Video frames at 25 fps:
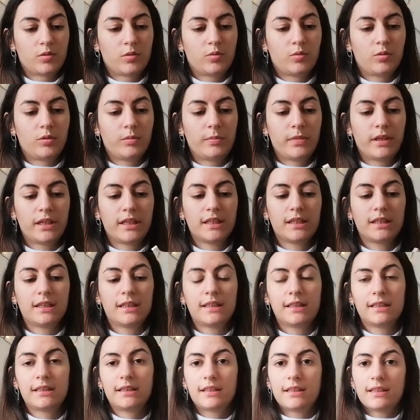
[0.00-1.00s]
we make it
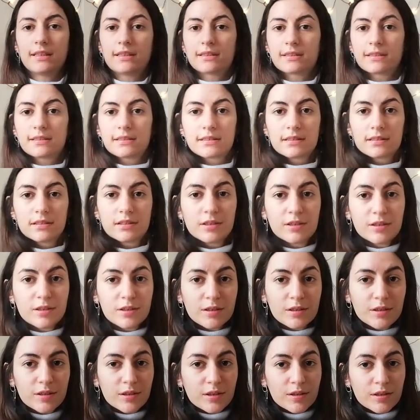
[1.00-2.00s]
like this.
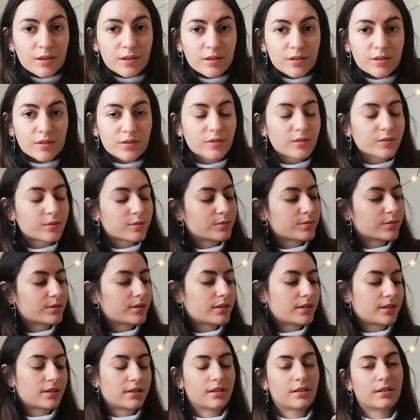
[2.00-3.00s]
So
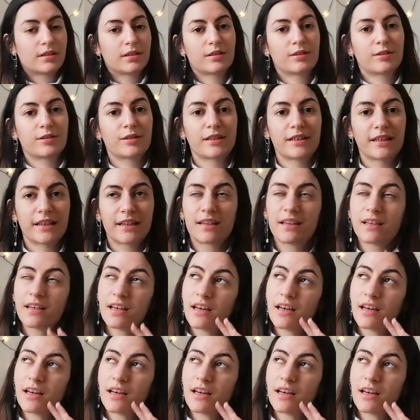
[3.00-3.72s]
okay,